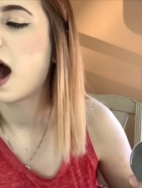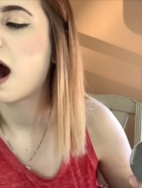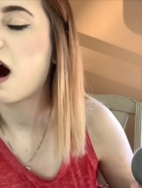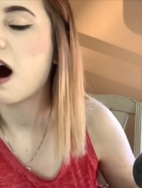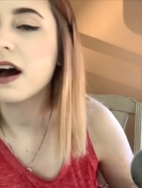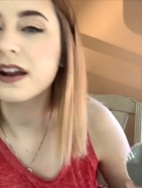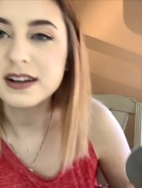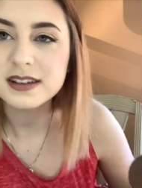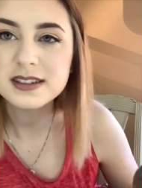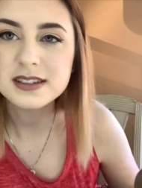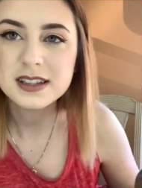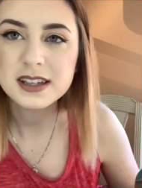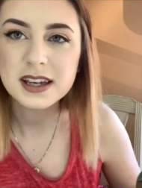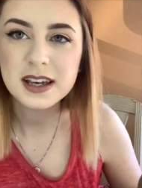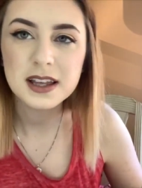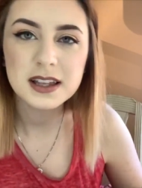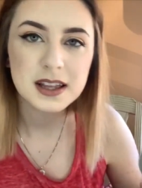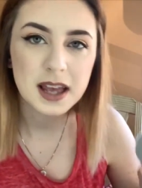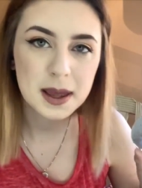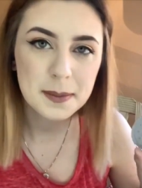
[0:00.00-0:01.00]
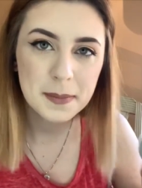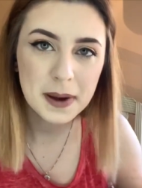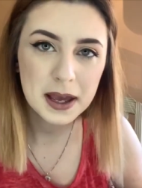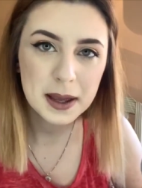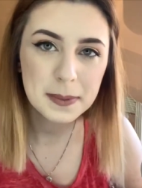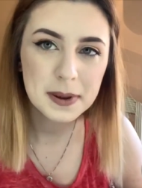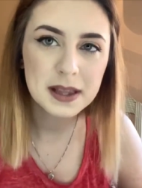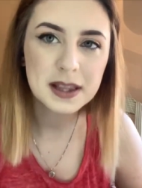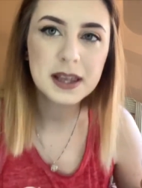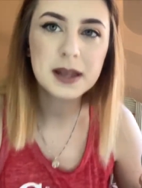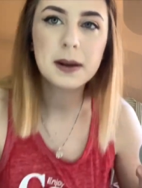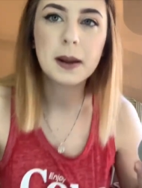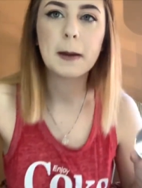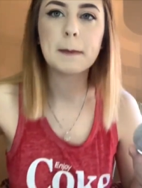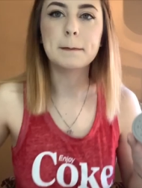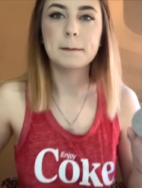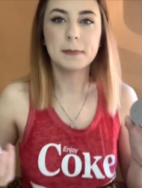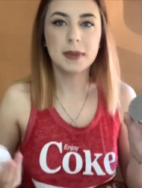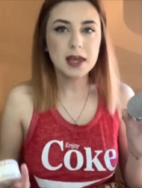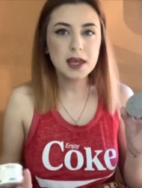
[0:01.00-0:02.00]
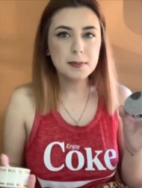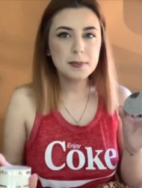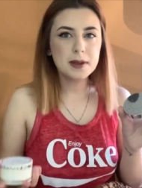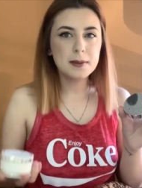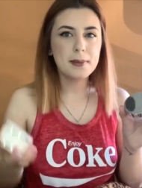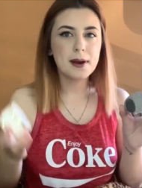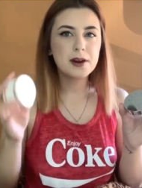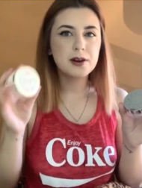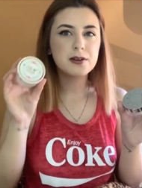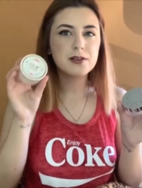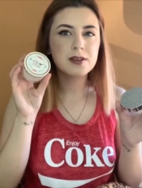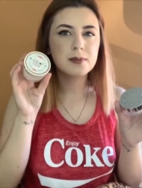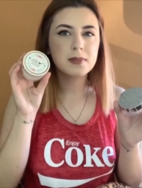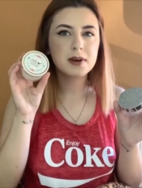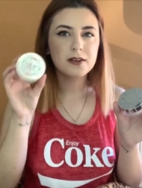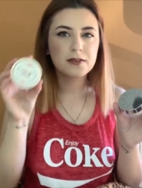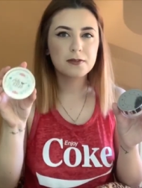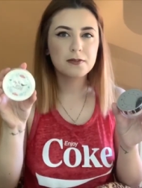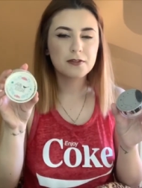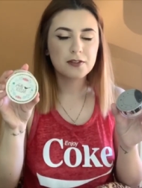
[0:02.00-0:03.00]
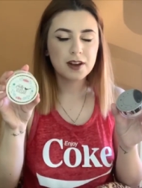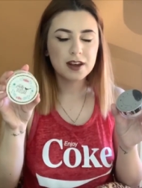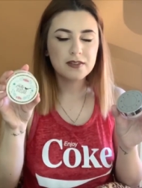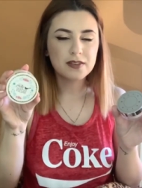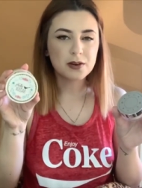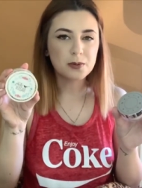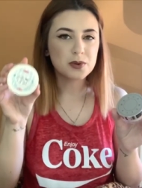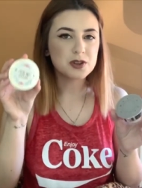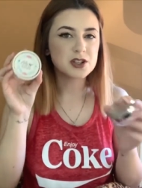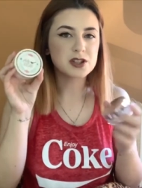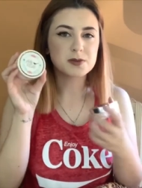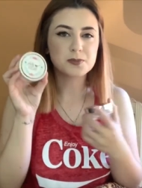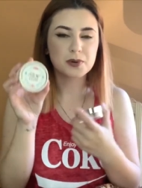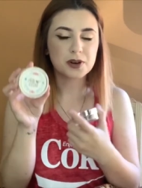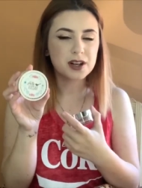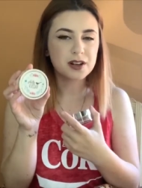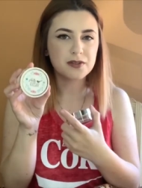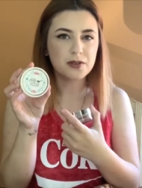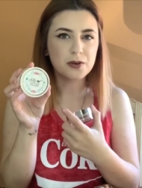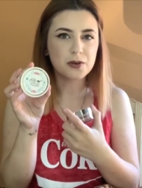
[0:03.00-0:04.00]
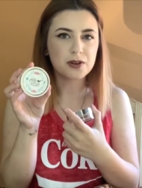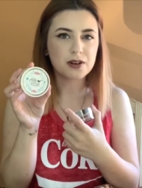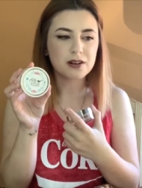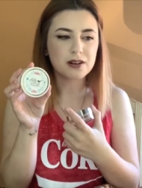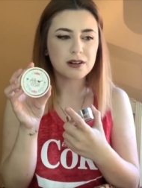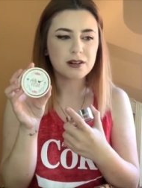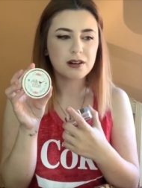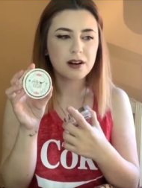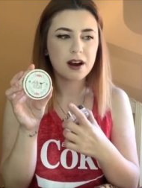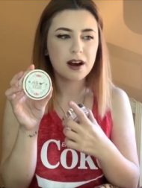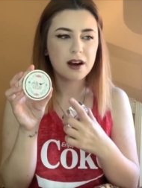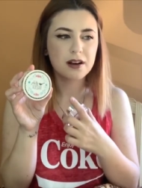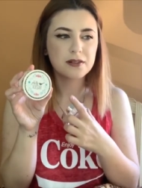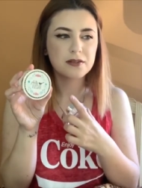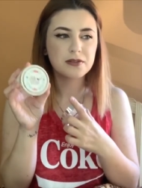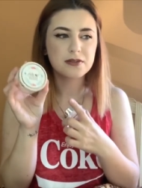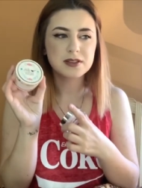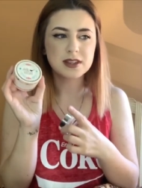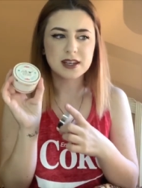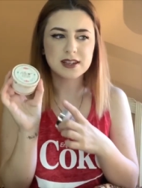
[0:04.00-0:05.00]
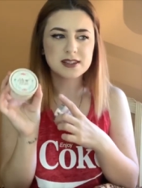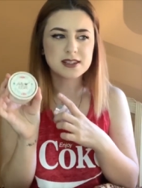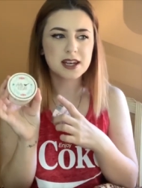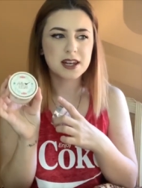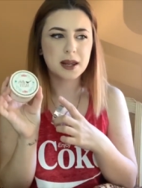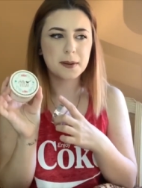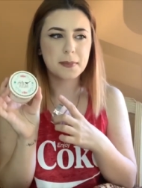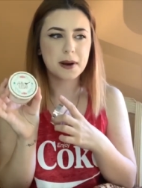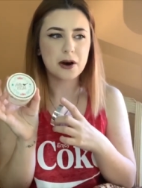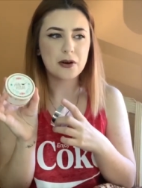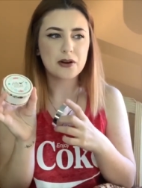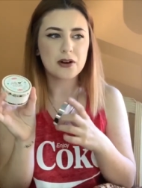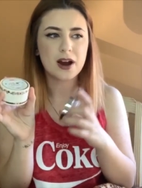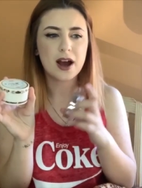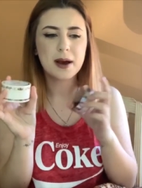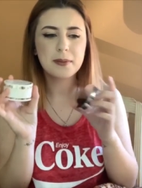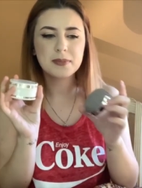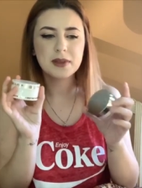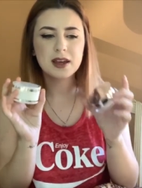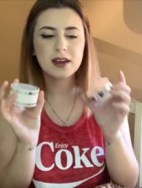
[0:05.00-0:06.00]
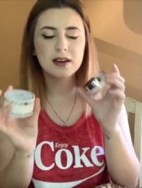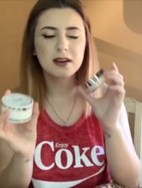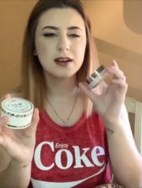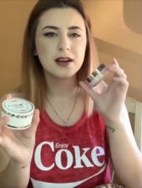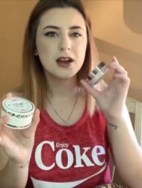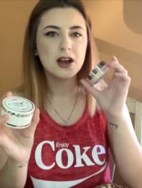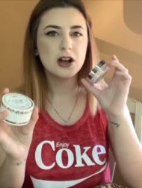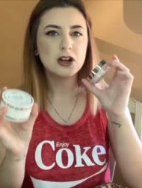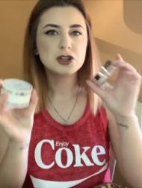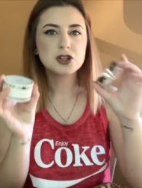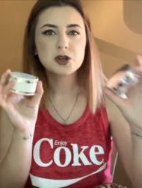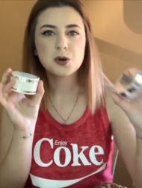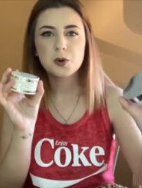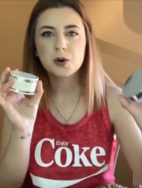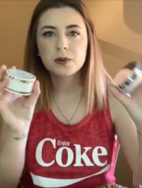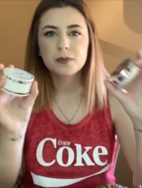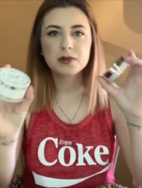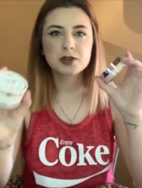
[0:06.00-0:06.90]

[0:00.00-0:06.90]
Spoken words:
honestly, in my opinion, may be better than my favorite, which is Pretty Vulgar, like setting powder. I'm like torn